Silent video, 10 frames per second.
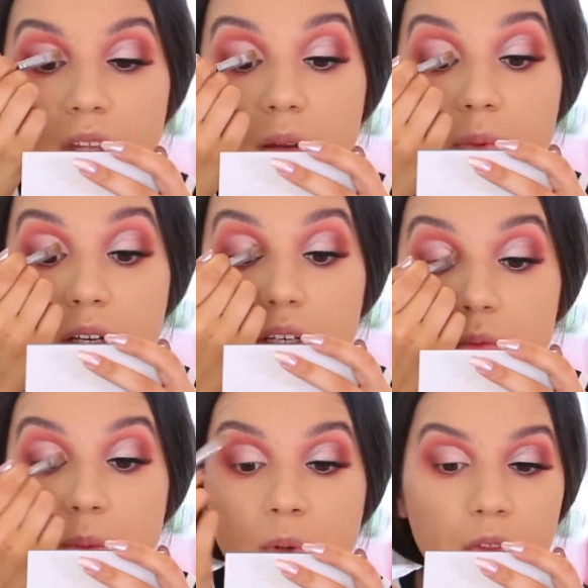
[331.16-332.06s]
And because
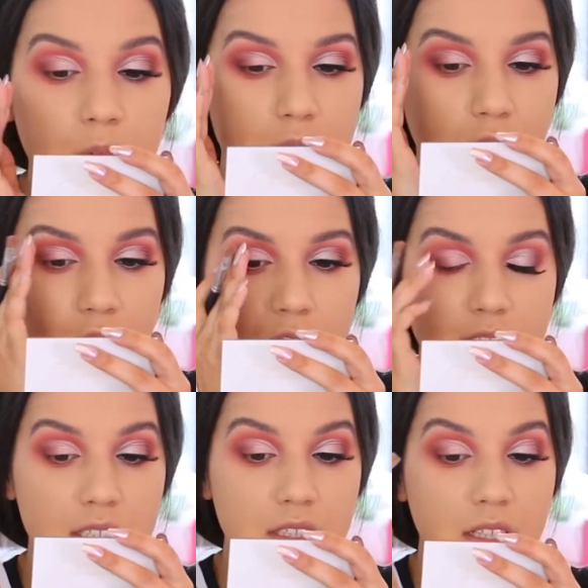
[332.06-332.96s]
we brought those colours
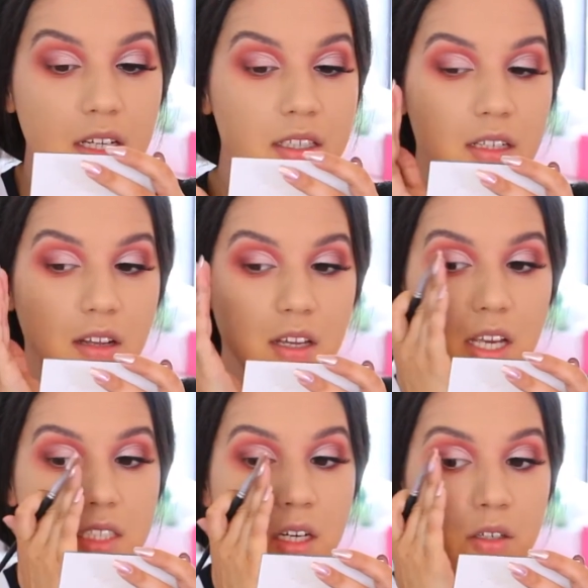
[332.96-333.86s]
into the lid,
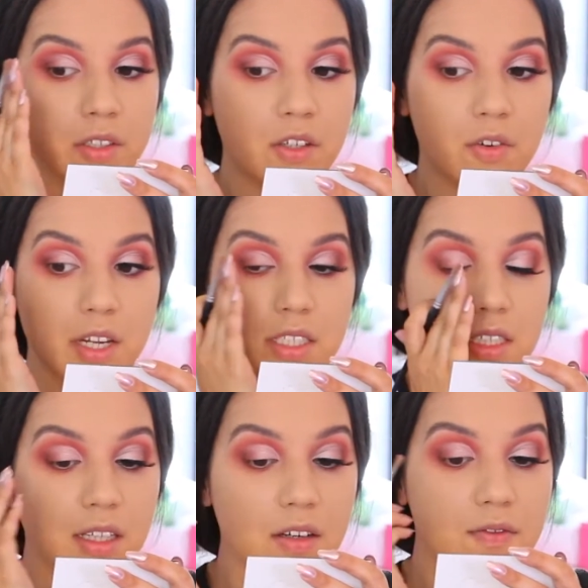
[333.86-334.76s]
it's already
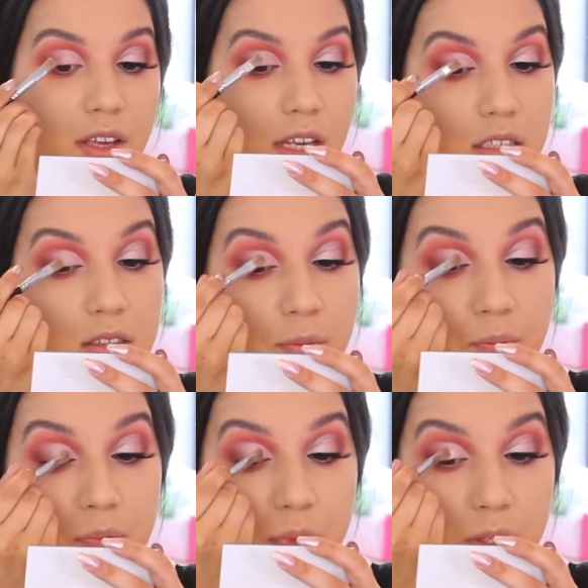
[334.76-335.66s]
creating that fade.
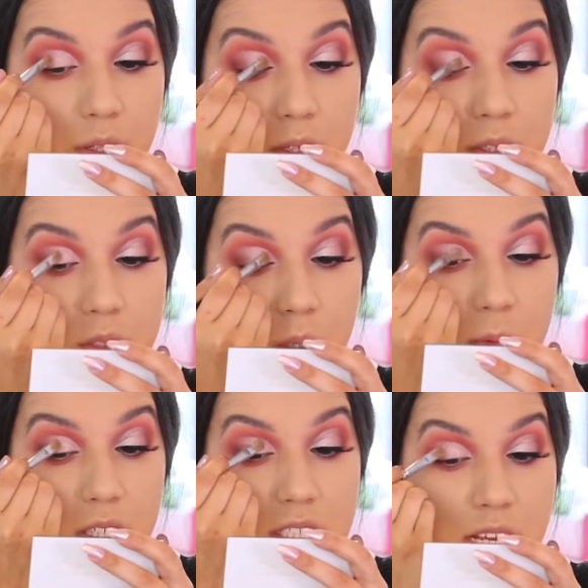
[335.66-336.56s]
So I'm
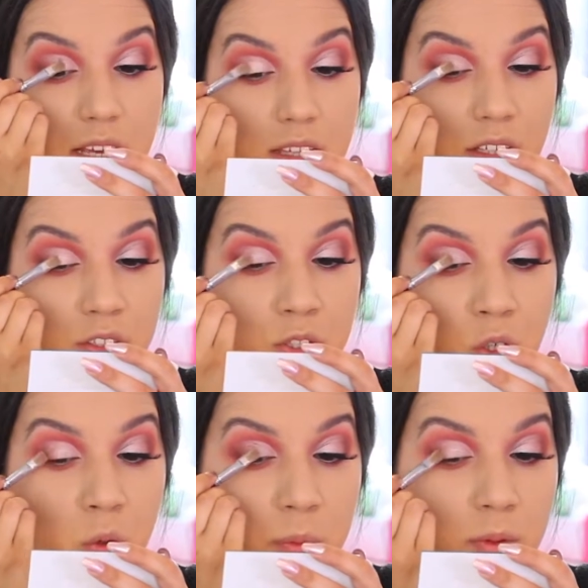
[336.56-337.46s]
going to take that
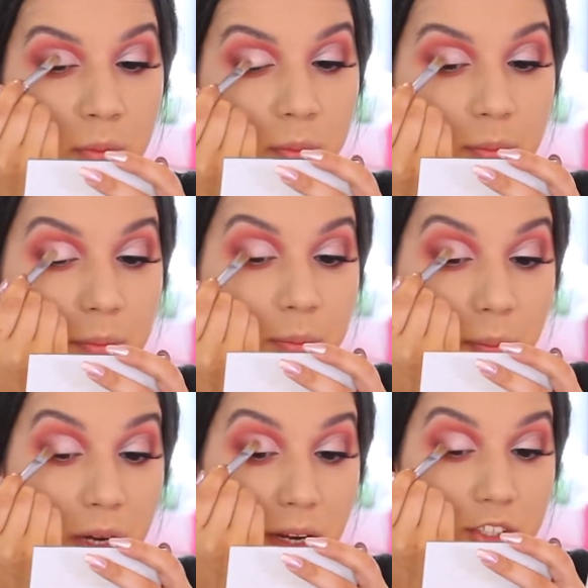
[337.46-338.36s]
taupe
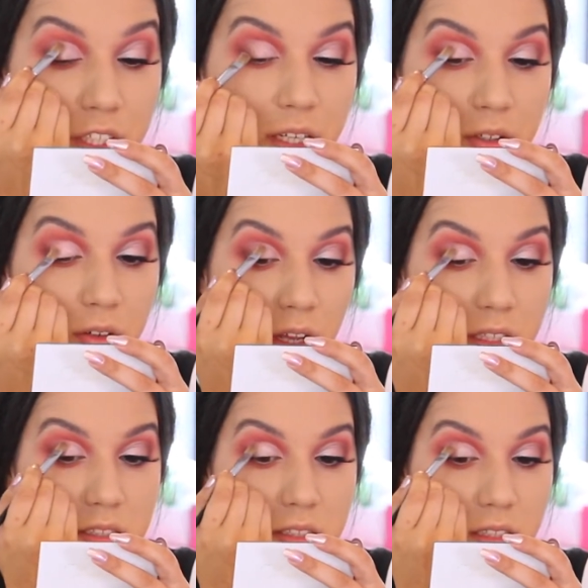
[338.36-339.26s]
partially
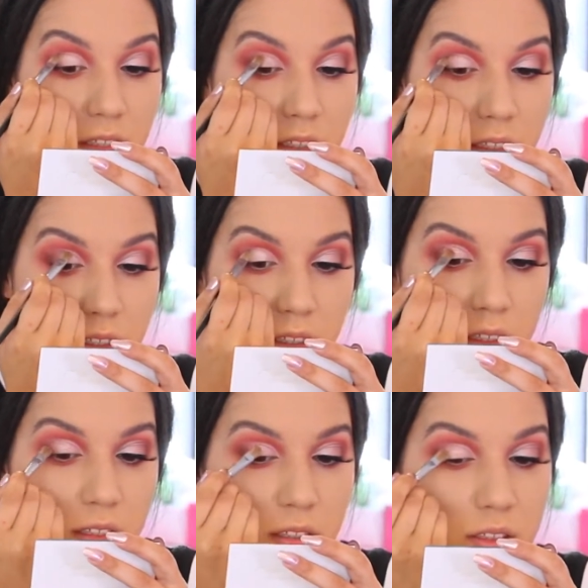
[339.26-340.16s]
across
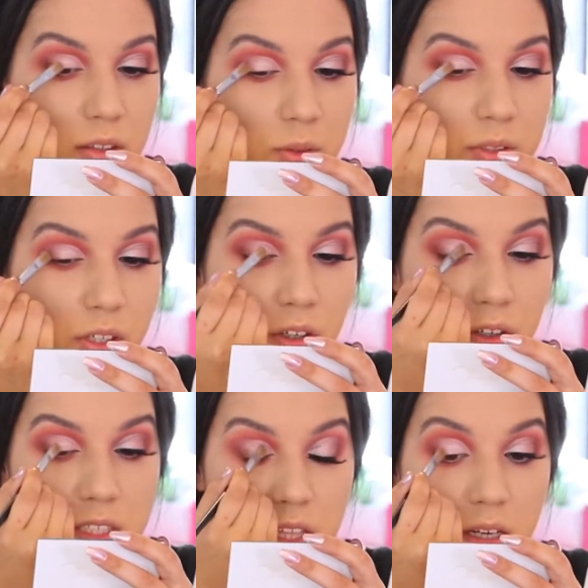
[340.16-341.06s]
those
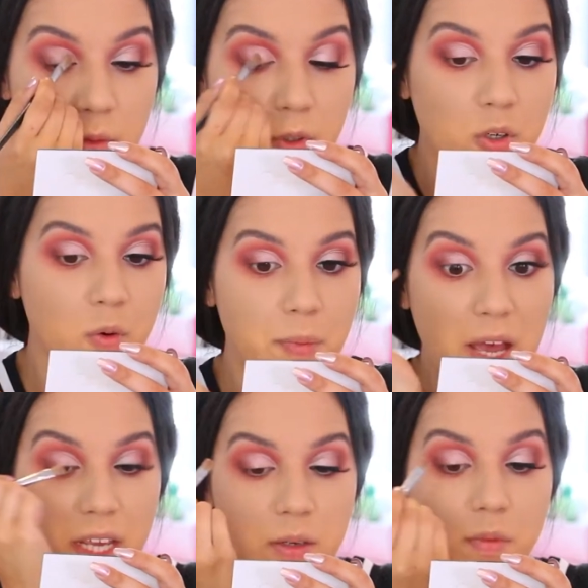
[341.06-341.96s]
colours, and then I'm going to go
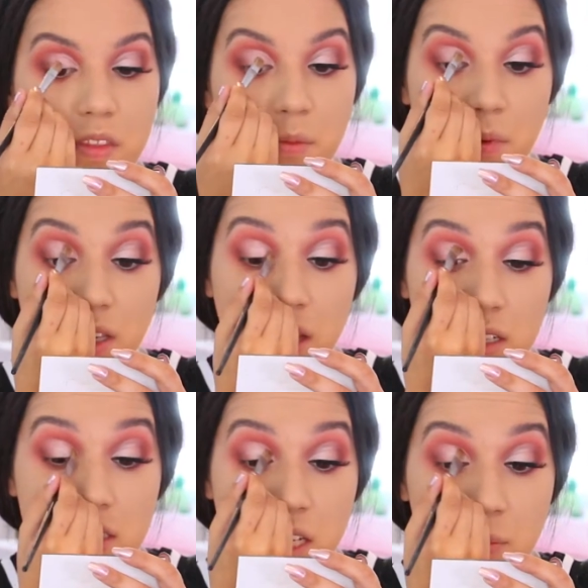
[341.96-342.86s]
back in with them
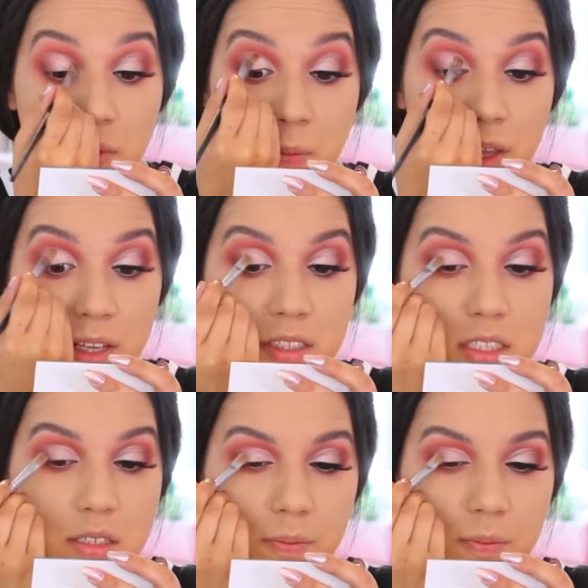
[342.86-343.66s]
again to help the blend.